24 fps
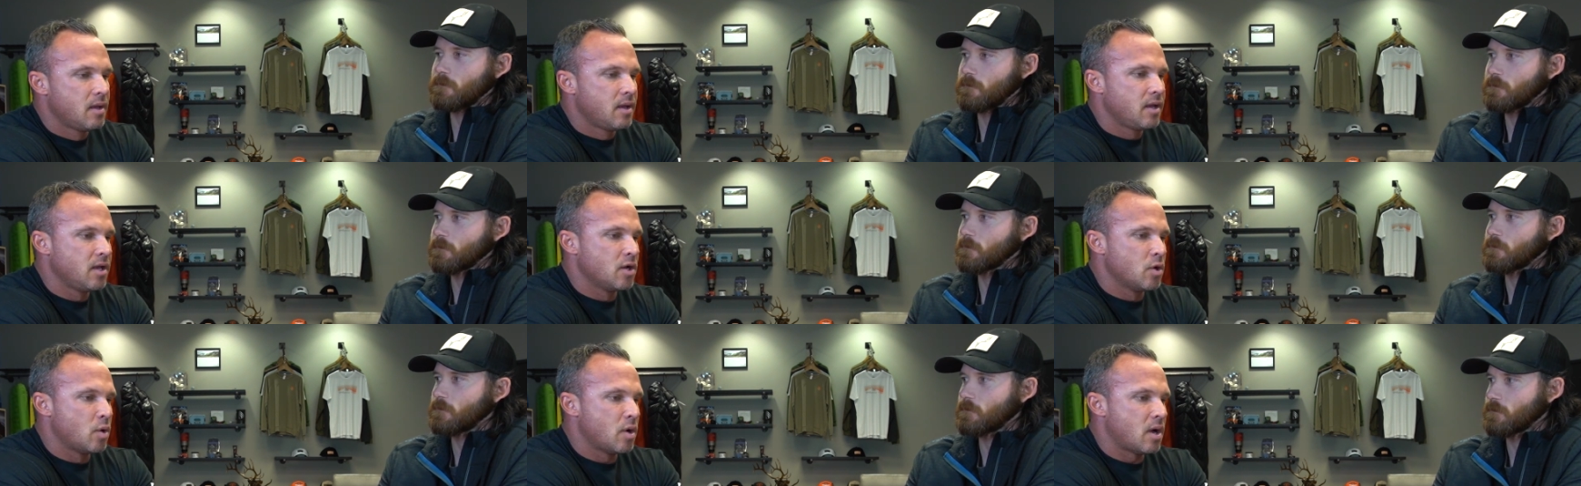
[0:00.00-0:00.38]

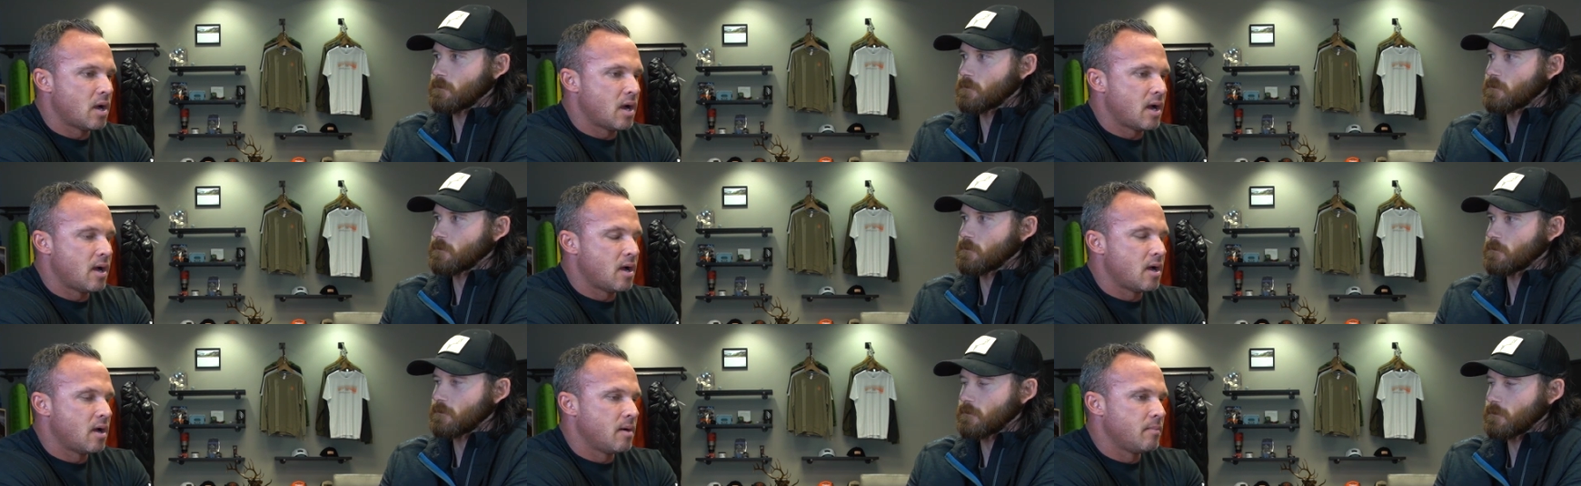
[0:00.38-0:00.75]
Speaker 1: You know,
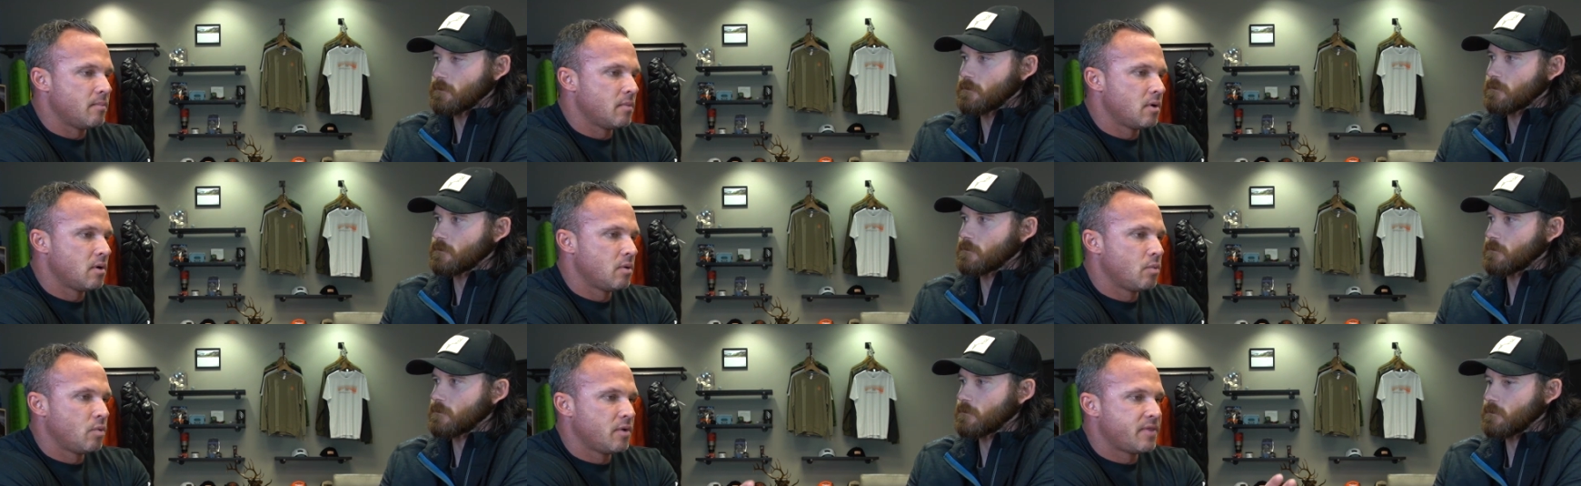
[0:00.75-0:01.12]

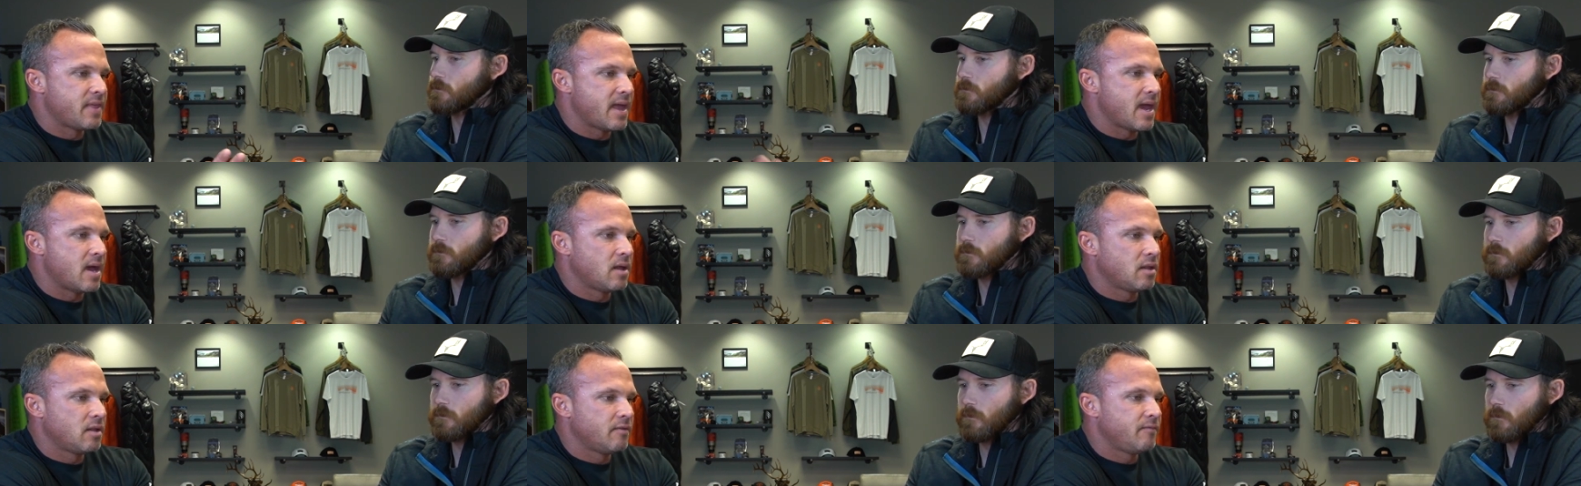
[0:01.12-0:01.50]
um,
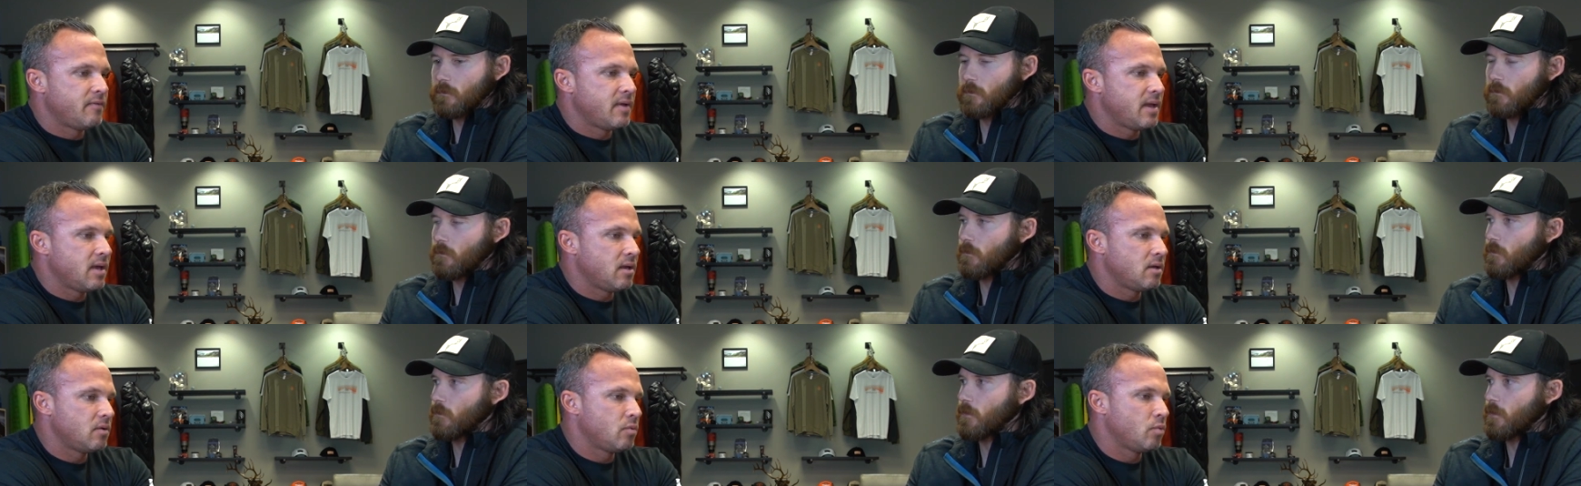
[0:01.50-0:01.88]
with
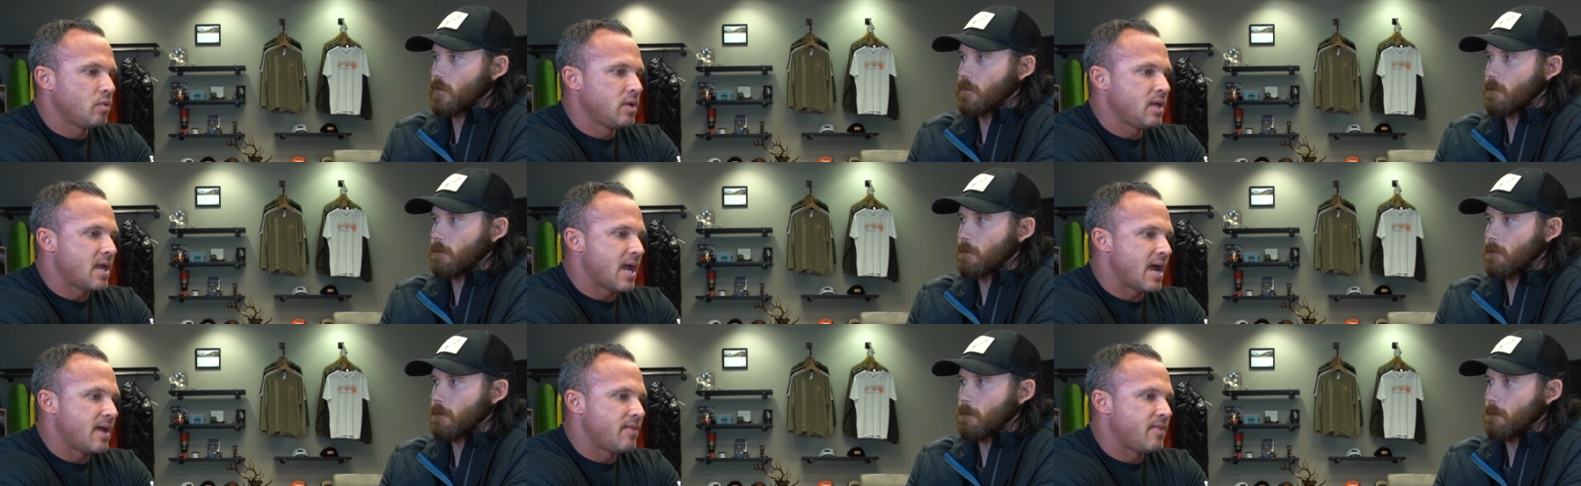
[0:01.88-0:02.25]
Elevate,
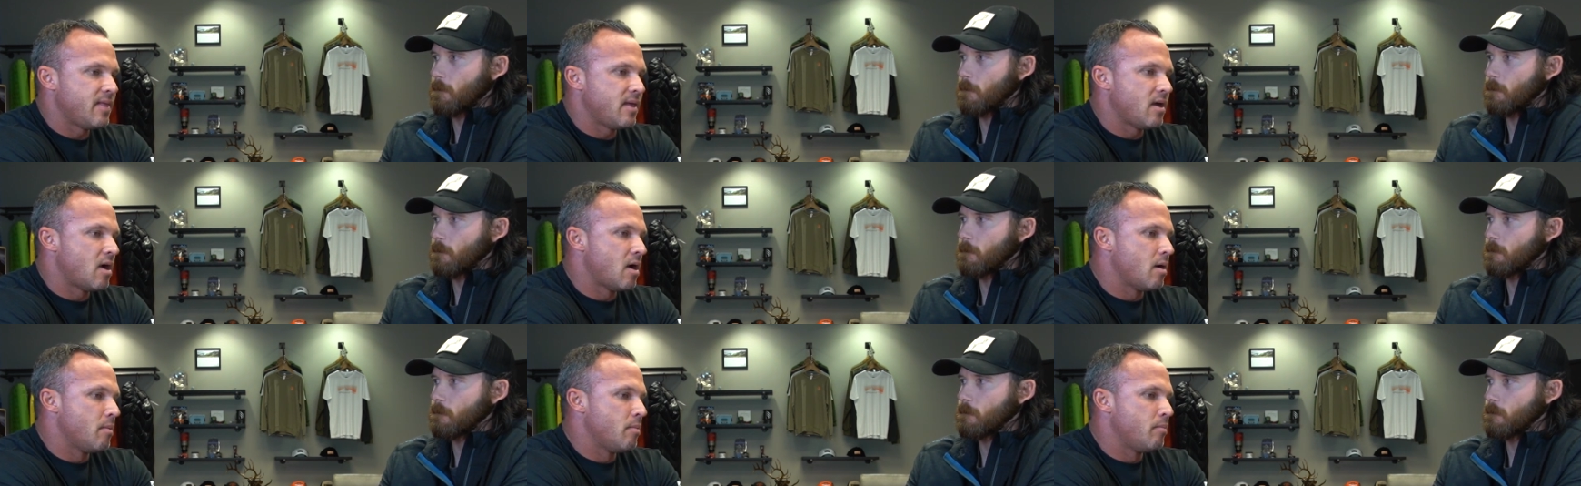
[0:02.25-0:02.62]
we
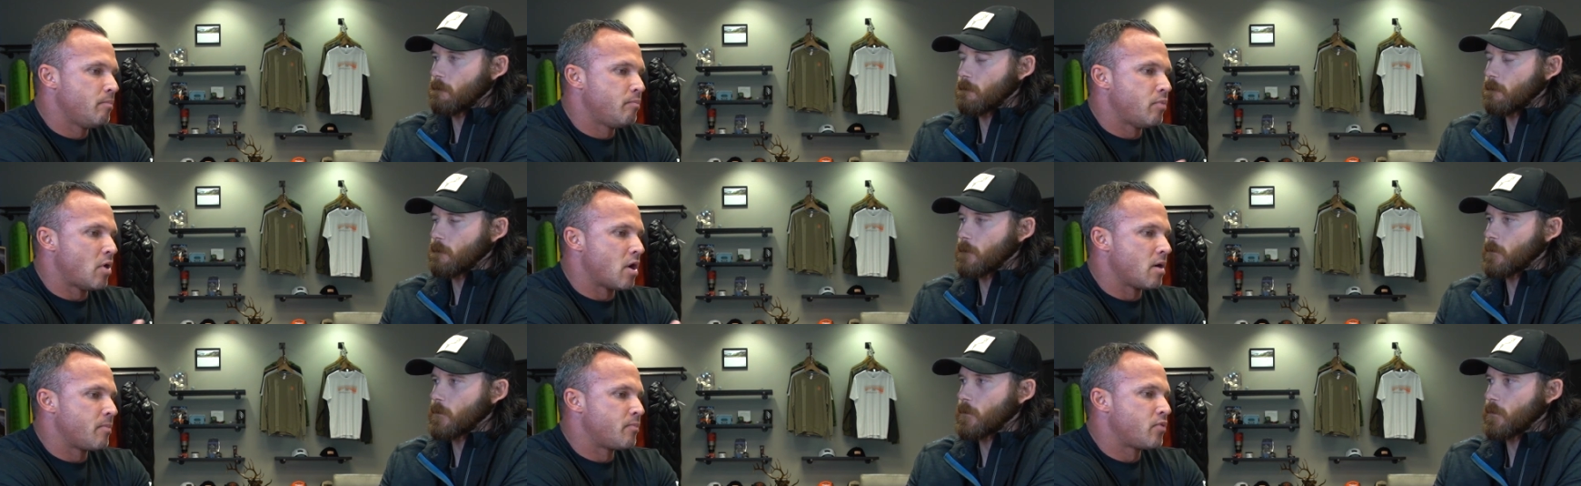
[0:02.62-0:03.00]
had uh,
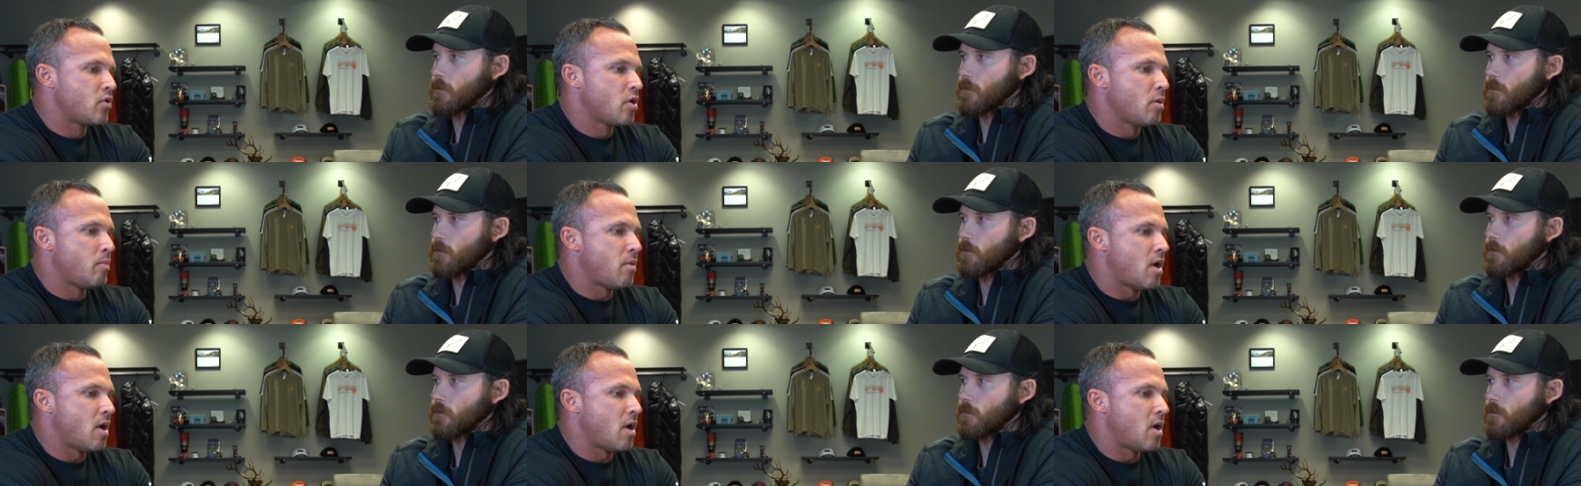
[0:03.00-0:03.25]
our pro